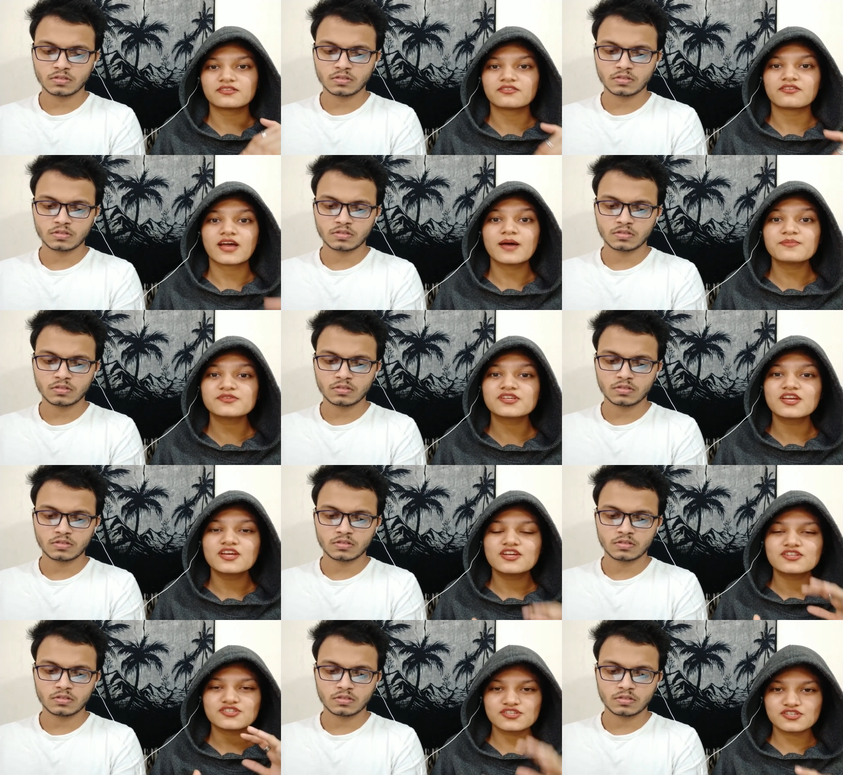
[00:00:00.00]
Speaker 1: the wraps
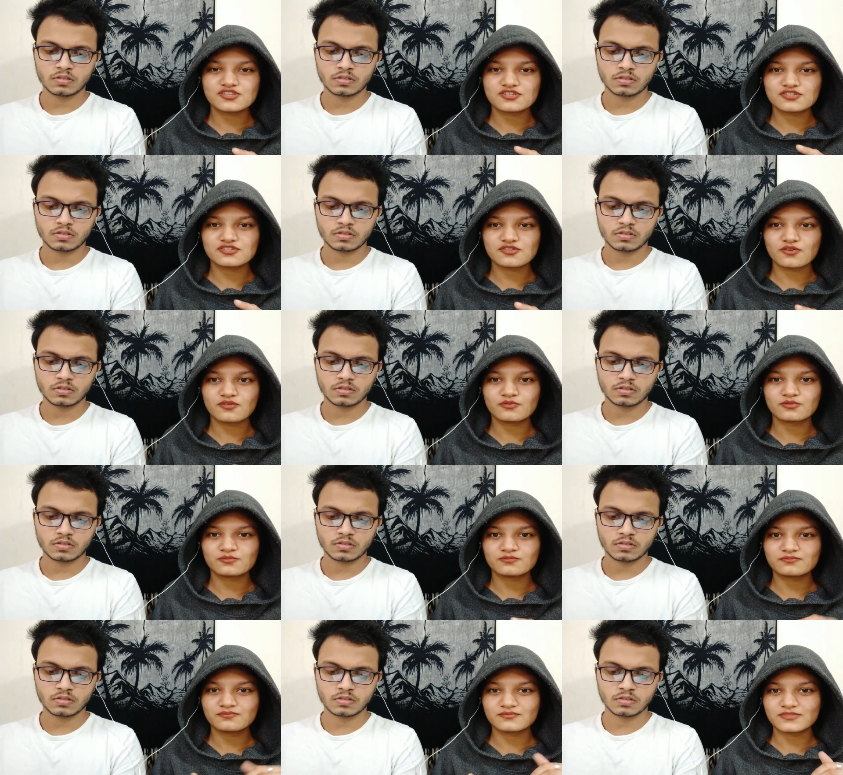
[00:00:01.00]
just so
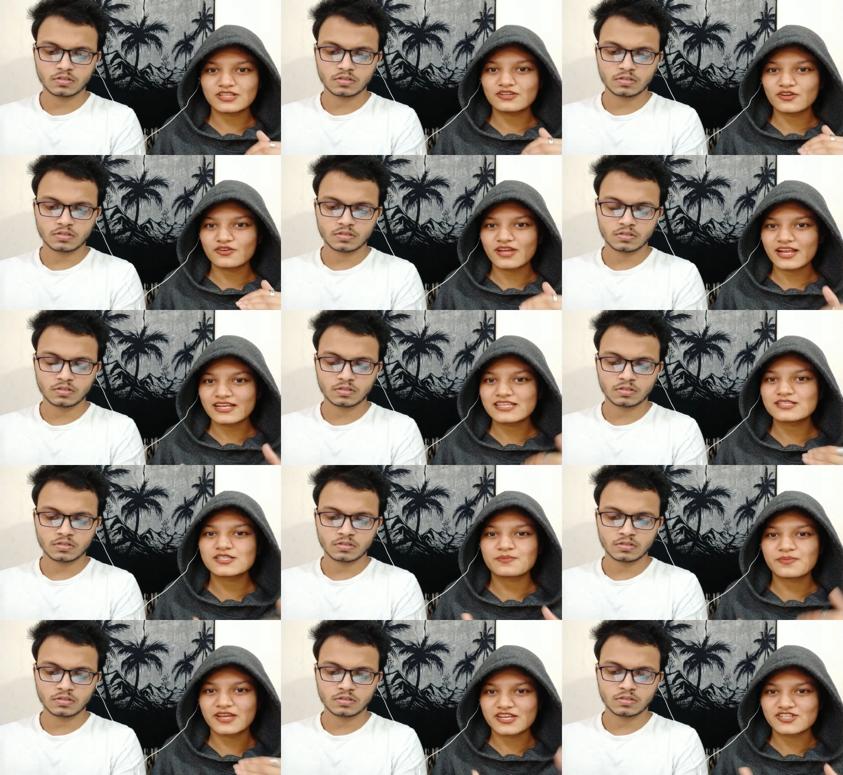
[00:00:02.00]
you know
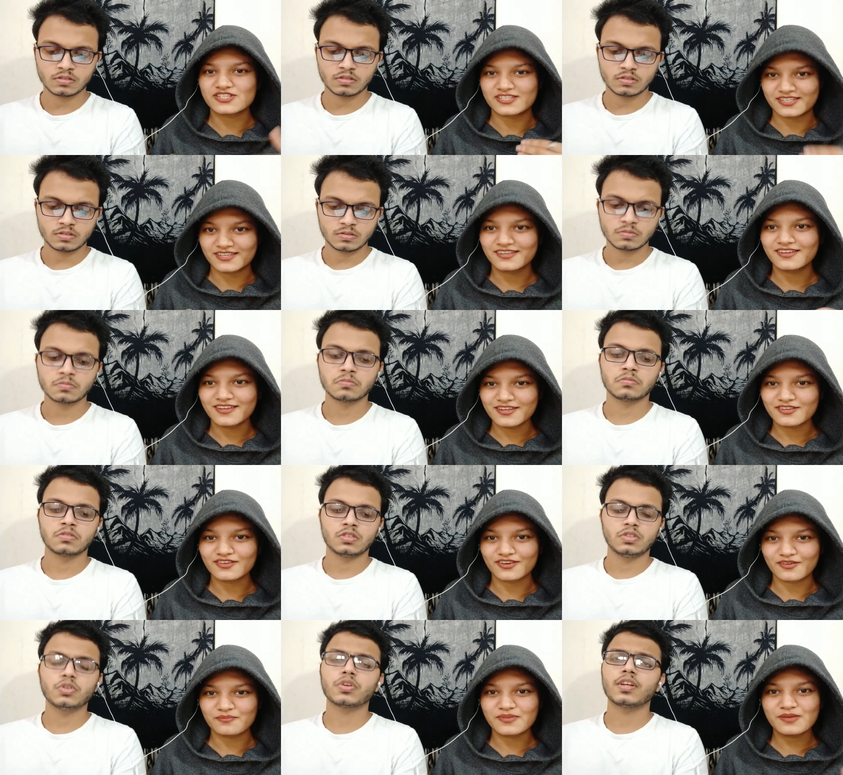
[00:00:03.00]
anticipation you, know,
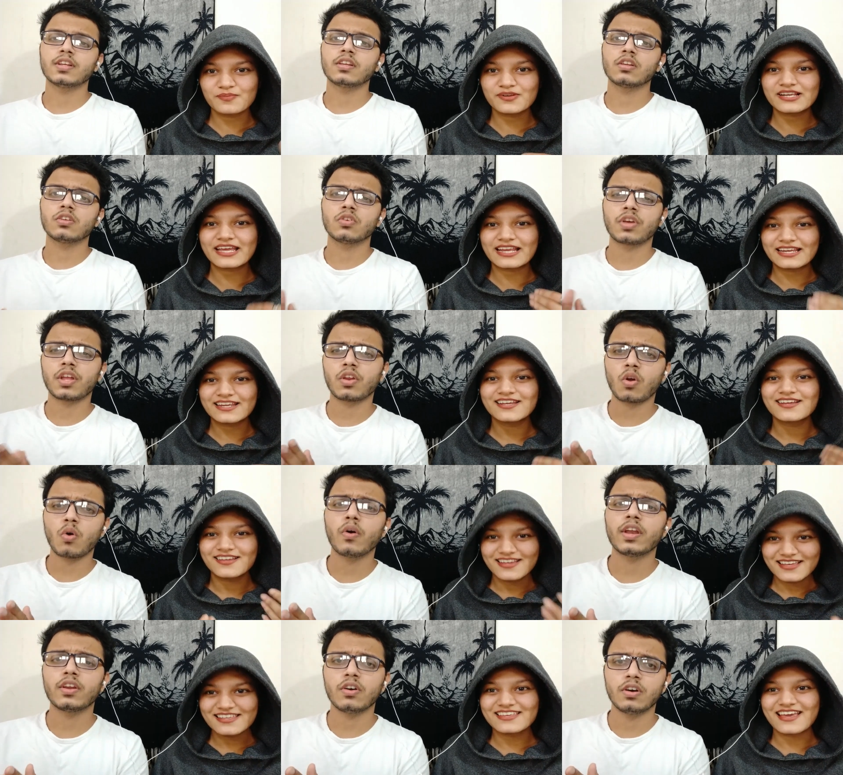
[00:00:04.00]
you can get, you can go
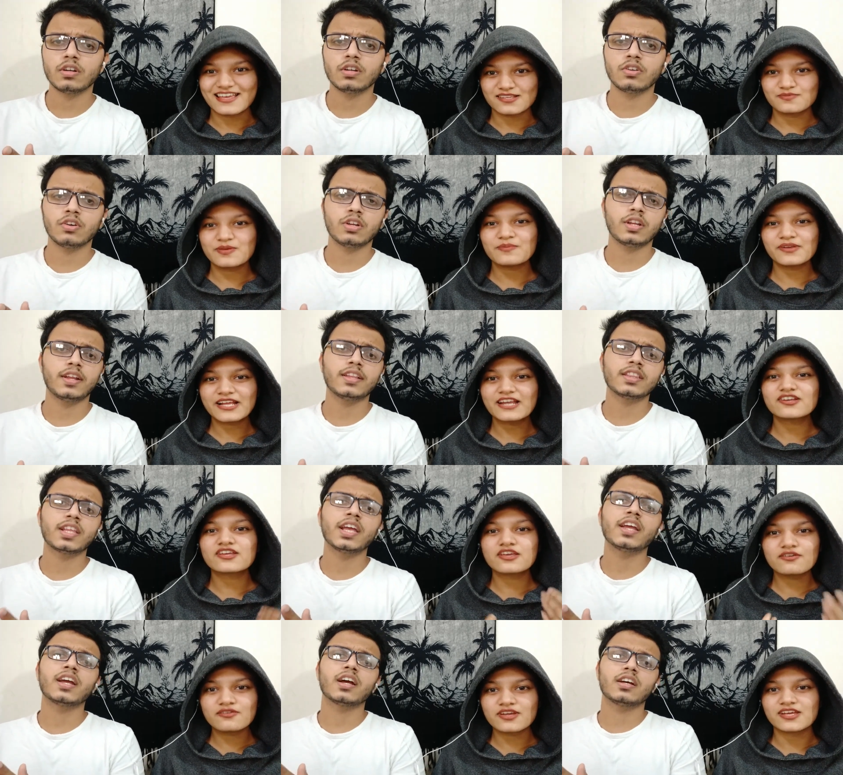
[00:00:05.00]
and on yes, and on and think
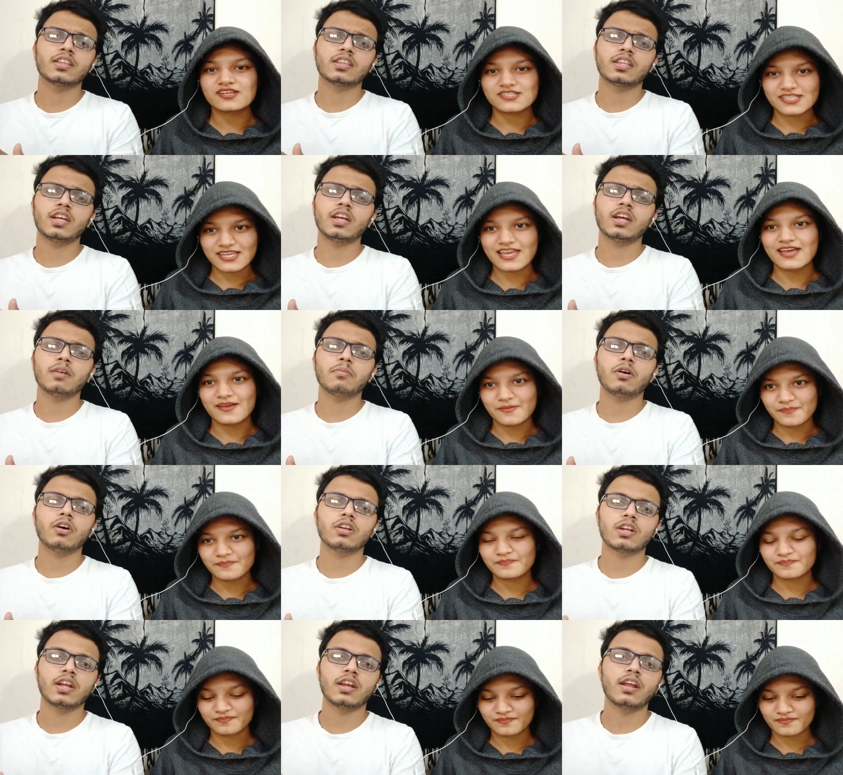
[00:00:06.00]
Speaker 2: curious, think yeah. about
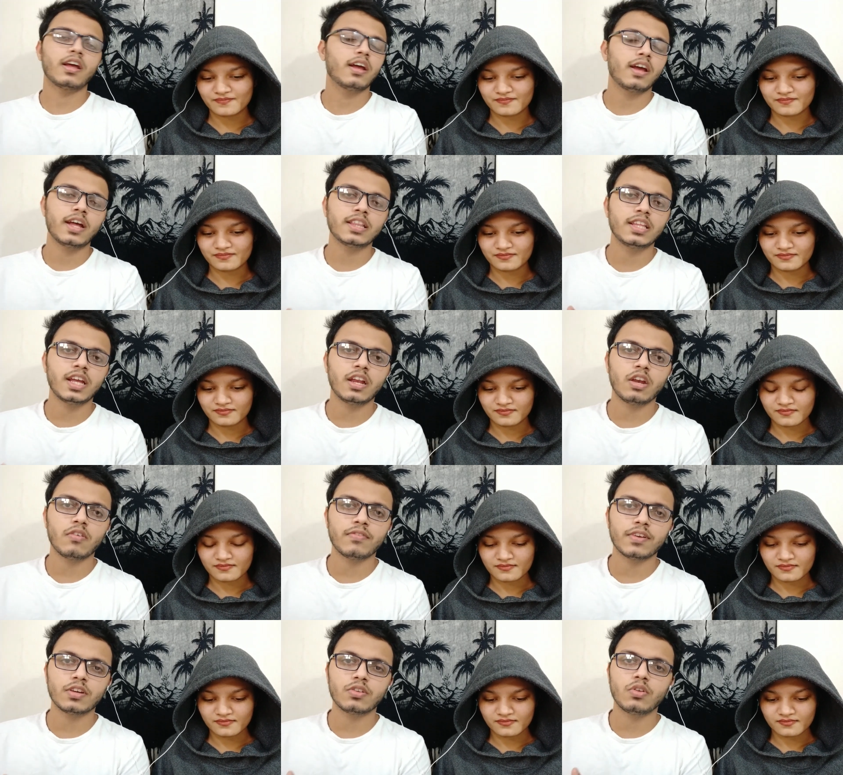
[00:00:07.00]
it and at the end of
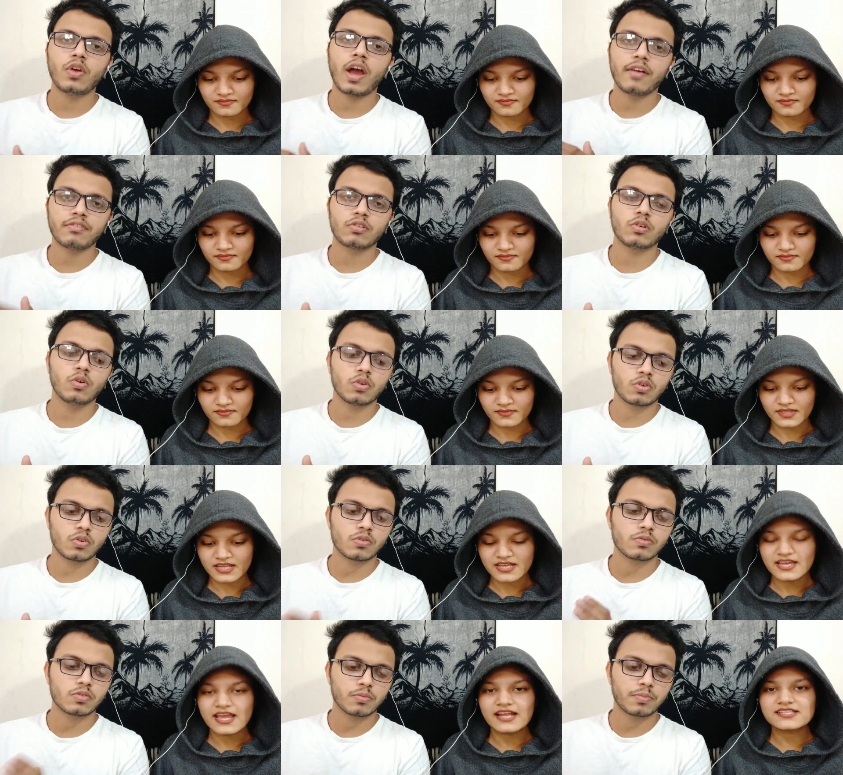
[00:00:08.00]
it you have to go
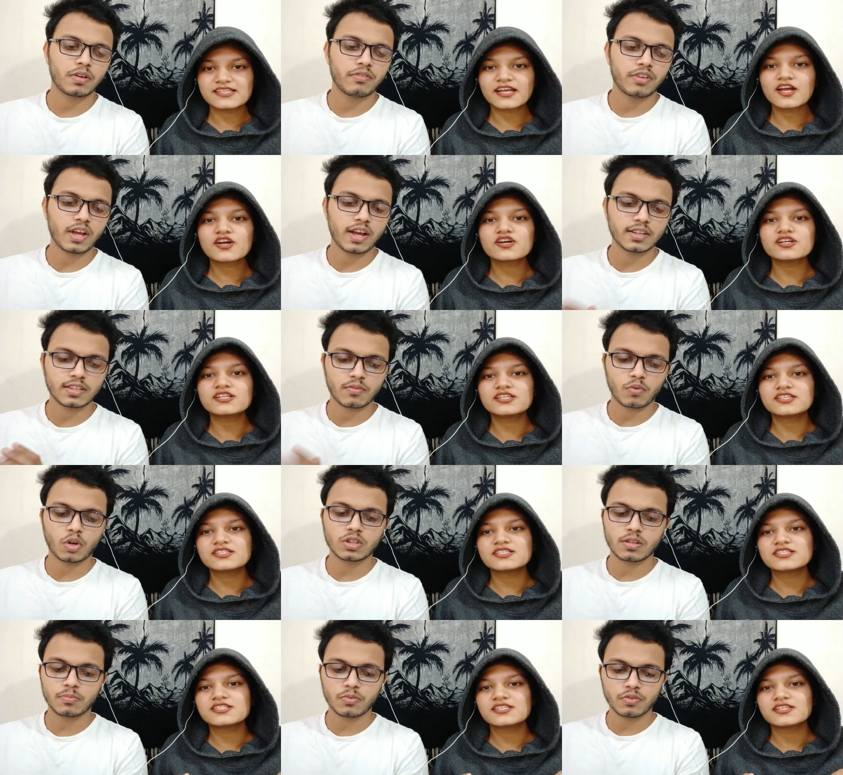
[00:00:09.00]
to, to it's like good, and watch
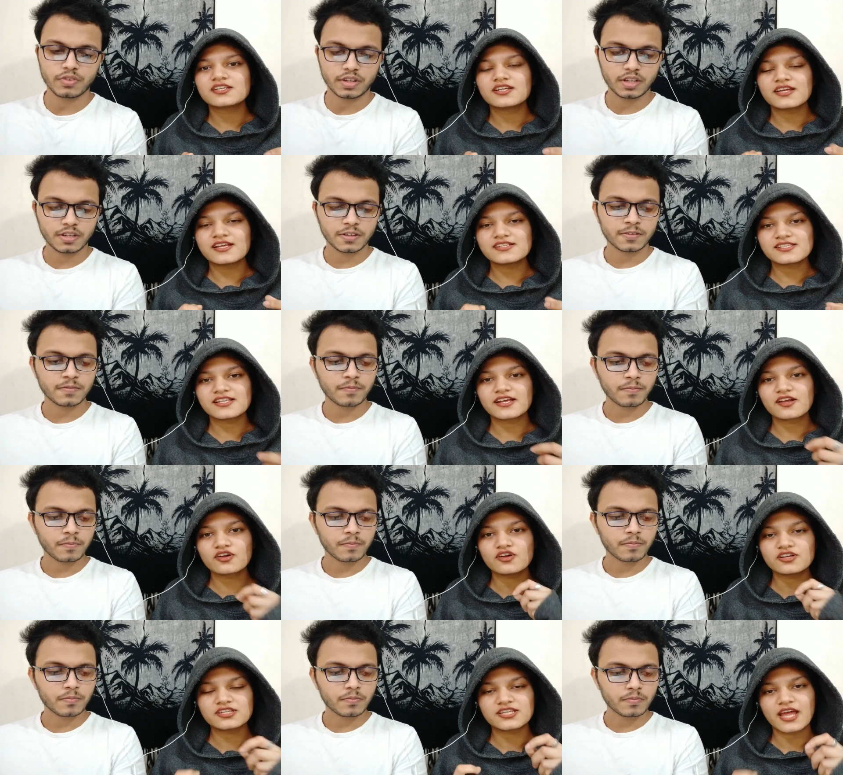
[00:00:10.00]
the movie.
Speaker 1: It's like a
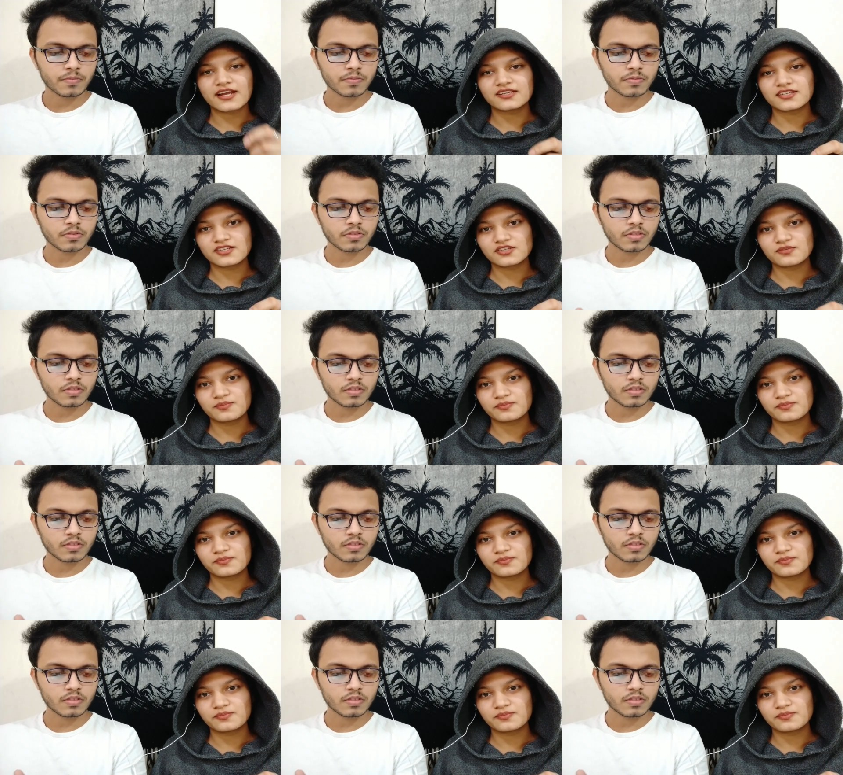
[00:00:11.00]
good tactic to